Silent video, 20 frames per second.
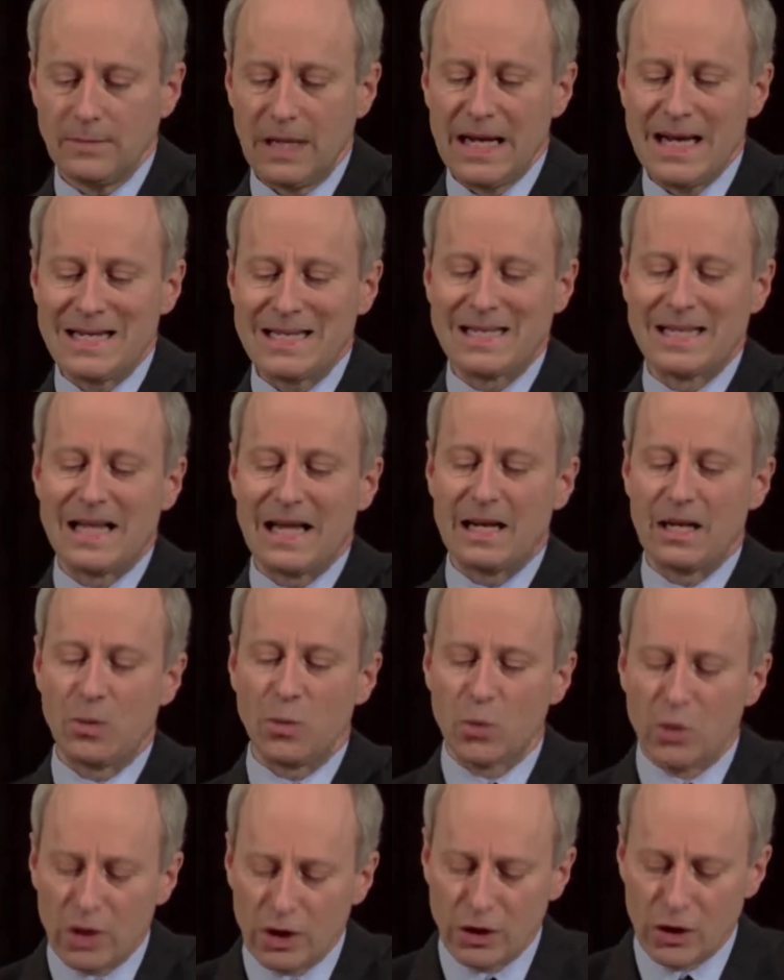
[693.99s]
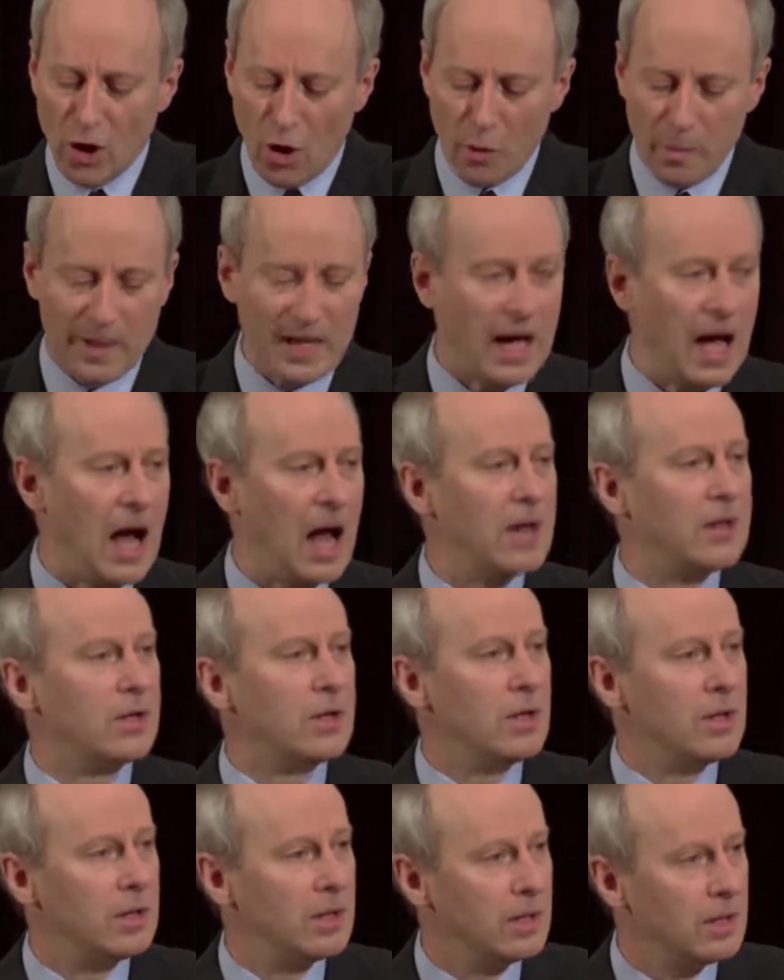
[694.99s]
is that it would go beyond
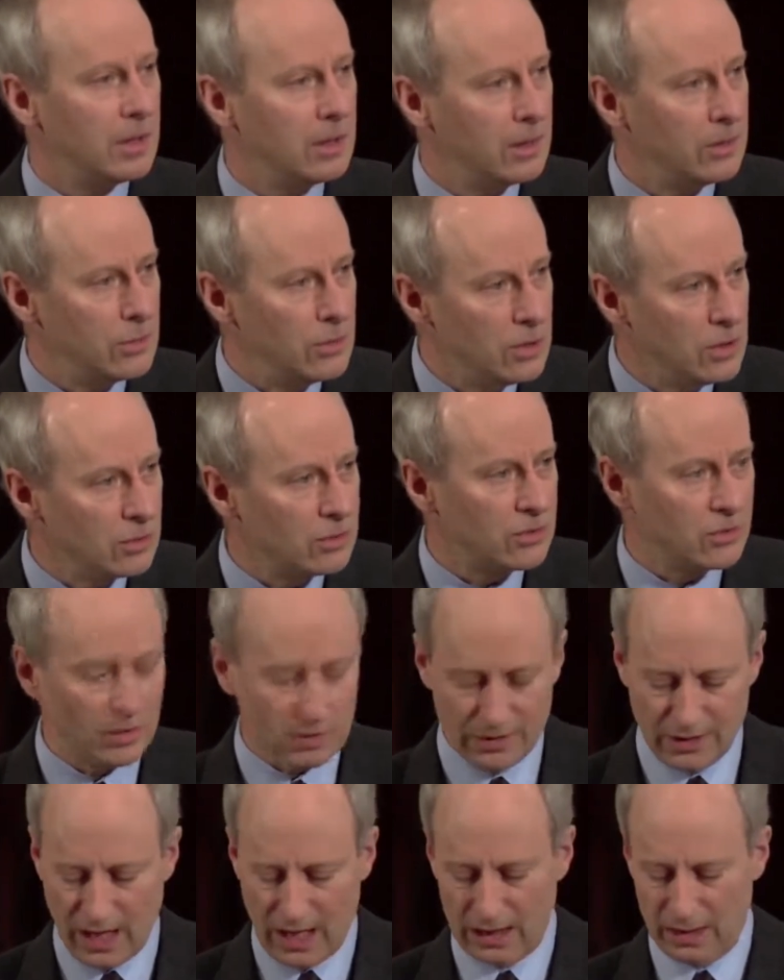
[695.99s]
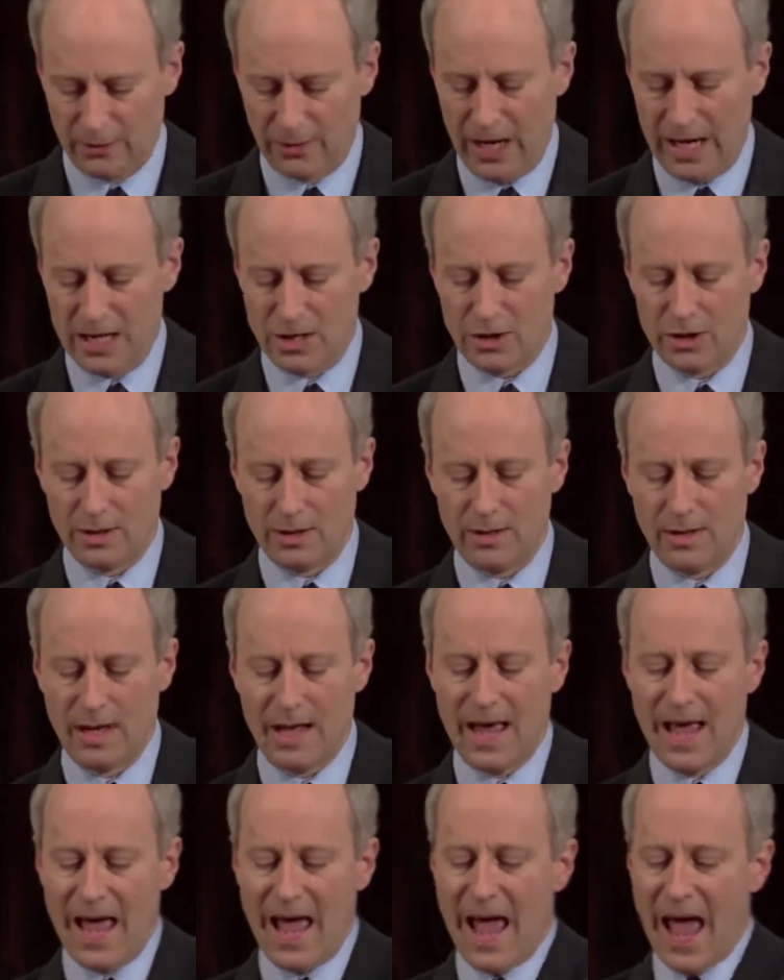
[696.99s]
neutral toleration
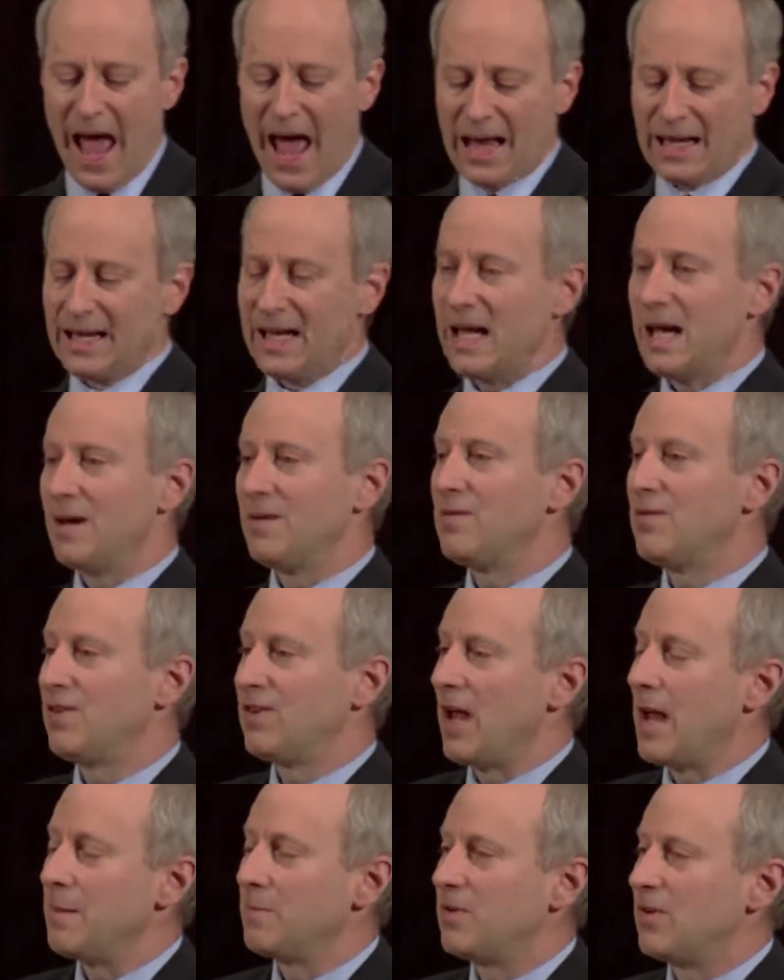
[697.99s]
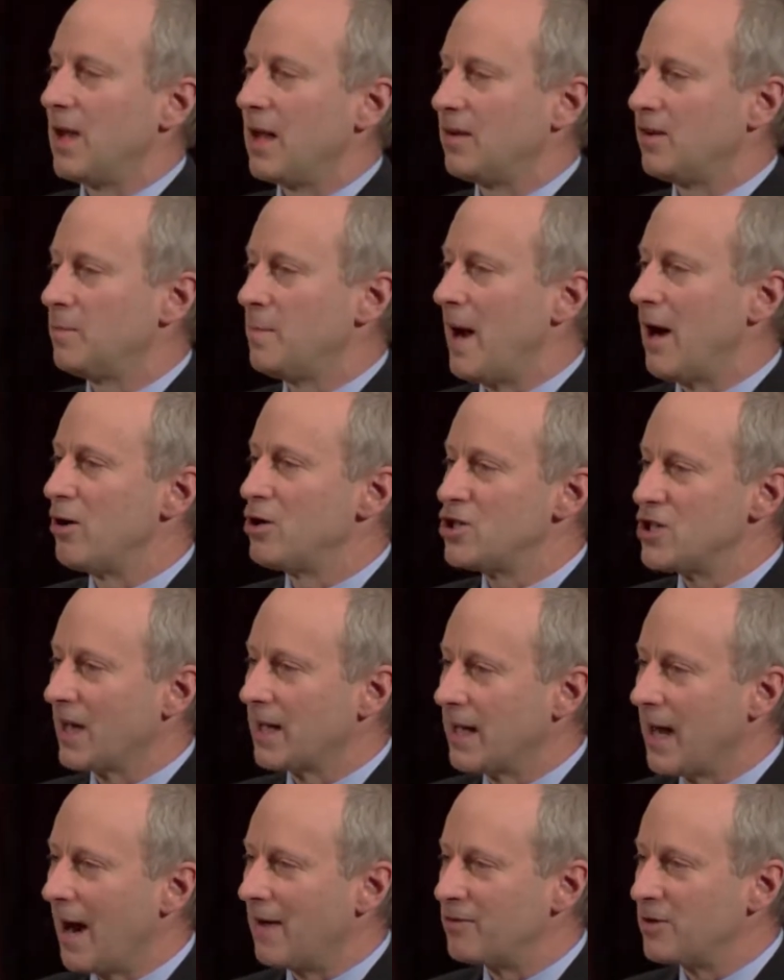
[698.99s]
and give same sex marriage a
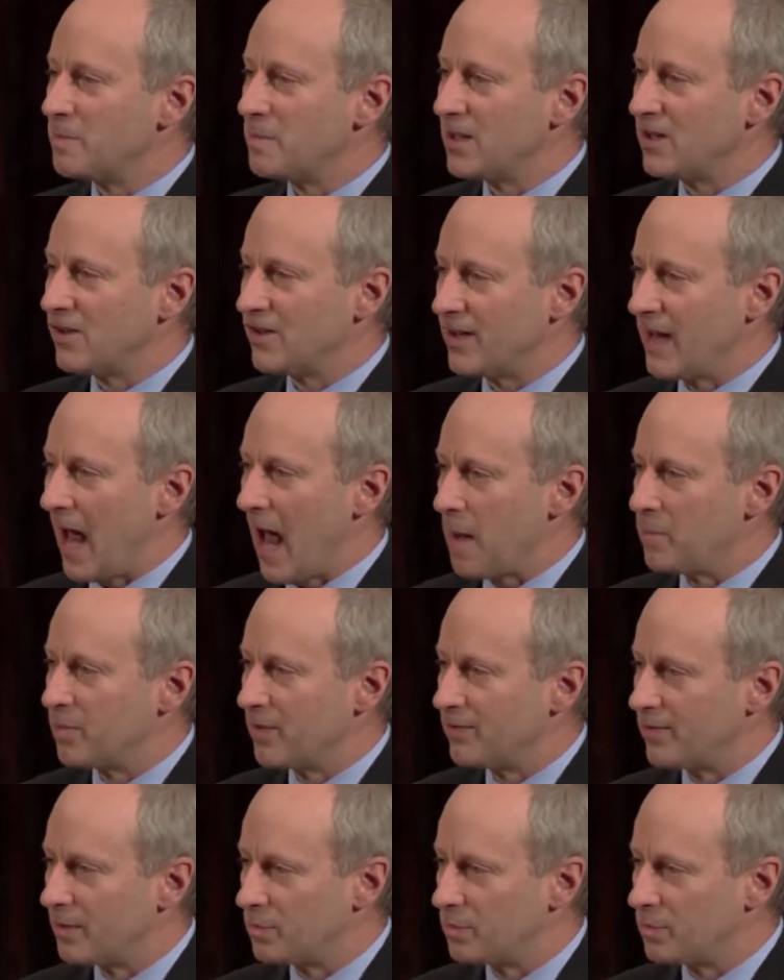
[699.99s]
government stamp of